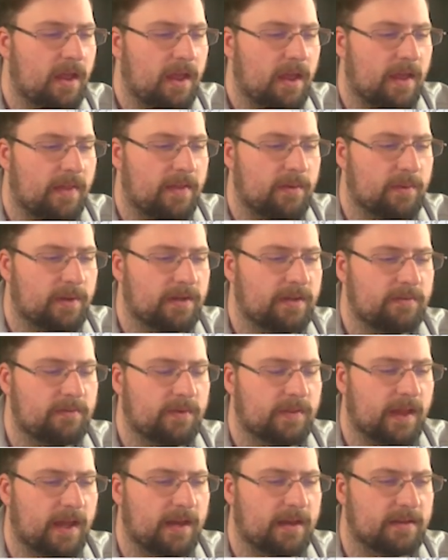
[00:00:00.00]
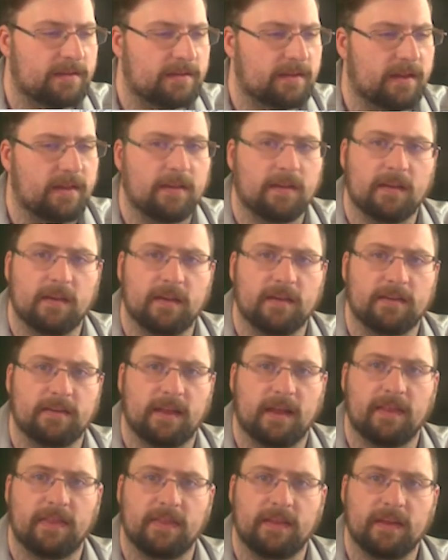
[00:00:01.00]
And the reason for that is
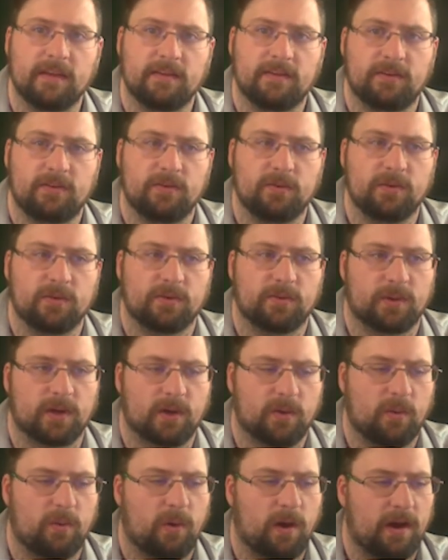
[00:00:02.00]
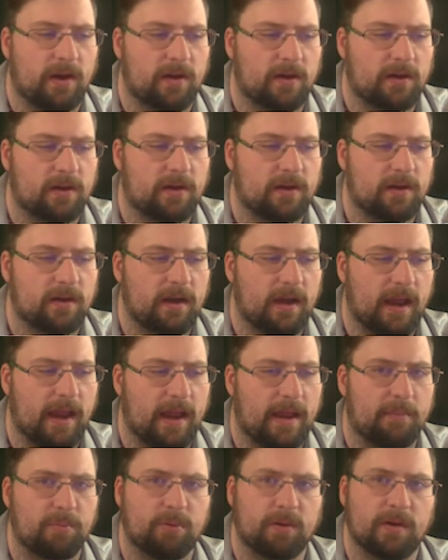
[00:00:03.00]
that these tools require
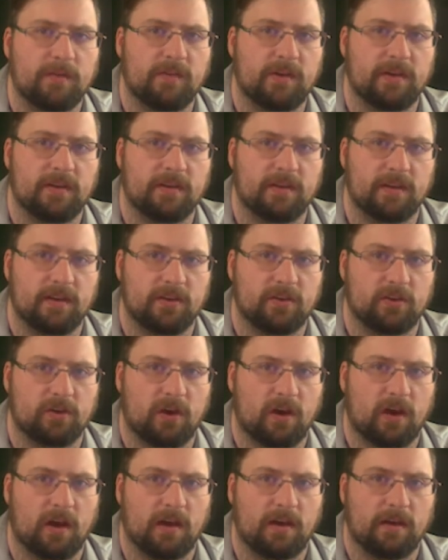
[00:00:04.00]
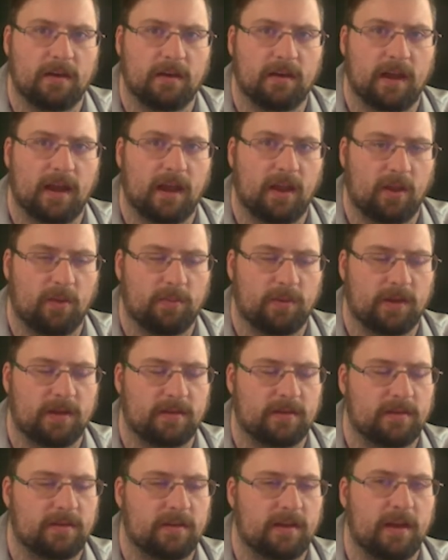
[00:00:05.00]
a previously drawn
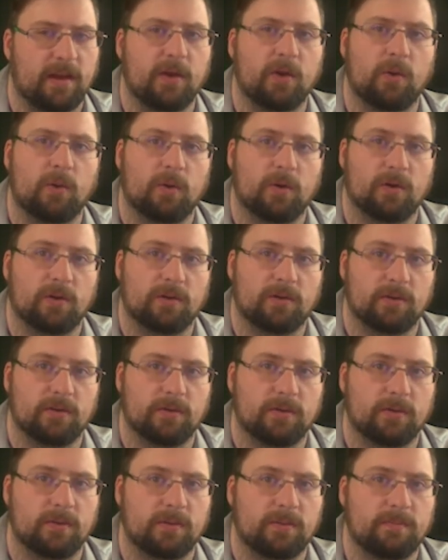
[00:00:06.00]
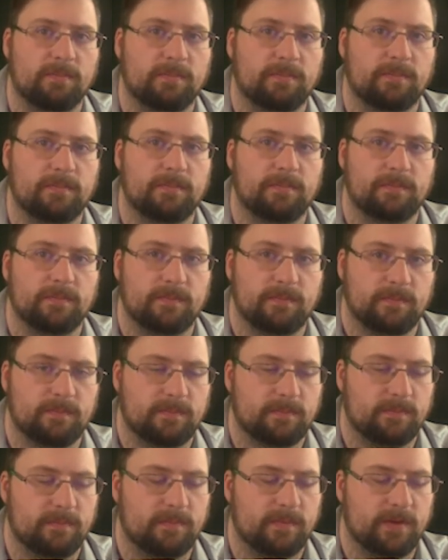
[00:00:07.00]
element in order to
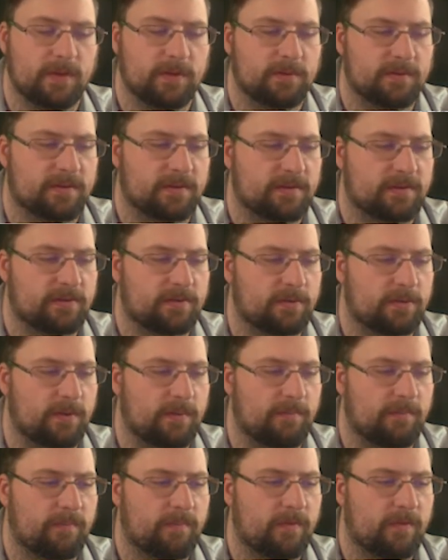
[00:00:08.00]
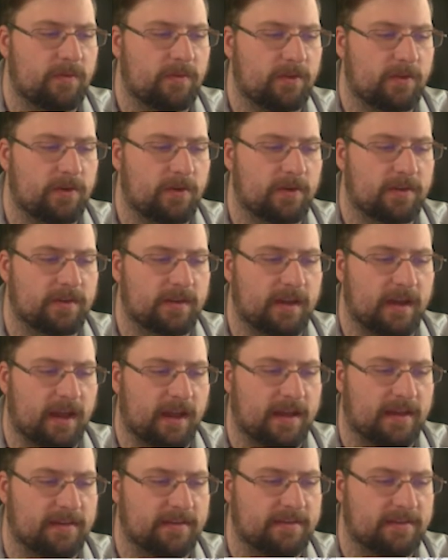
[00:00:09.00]
use this tool. So you notice that
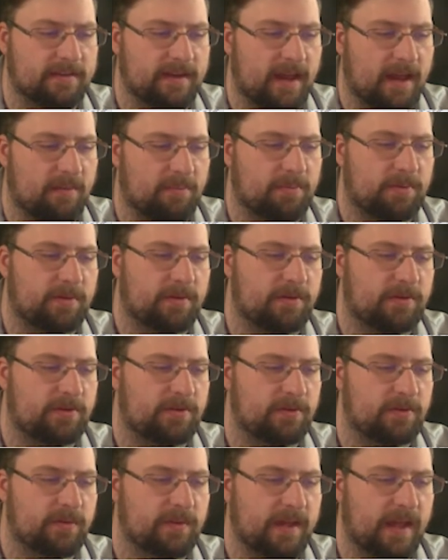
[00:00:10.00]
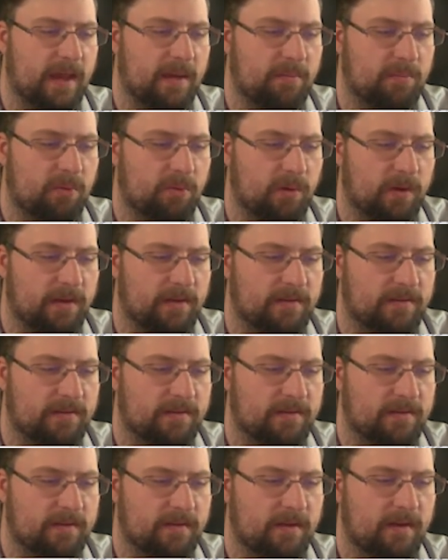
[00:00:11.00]
I can snap to the
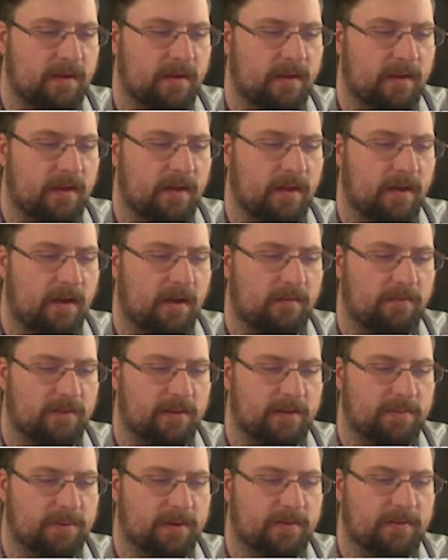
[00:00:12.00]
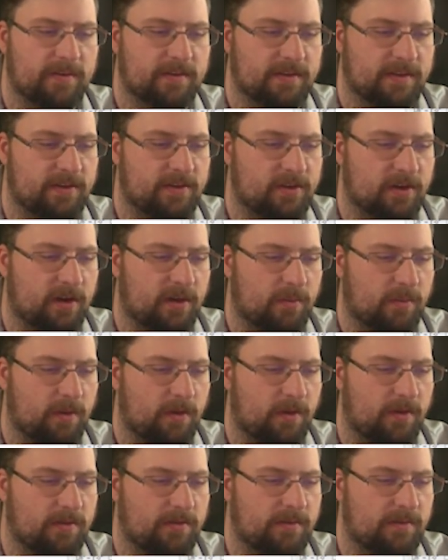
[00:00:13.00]
endpoints of these previously drawn
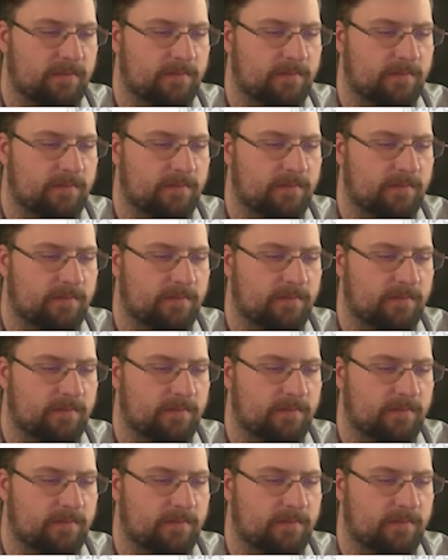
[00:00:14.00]
walls.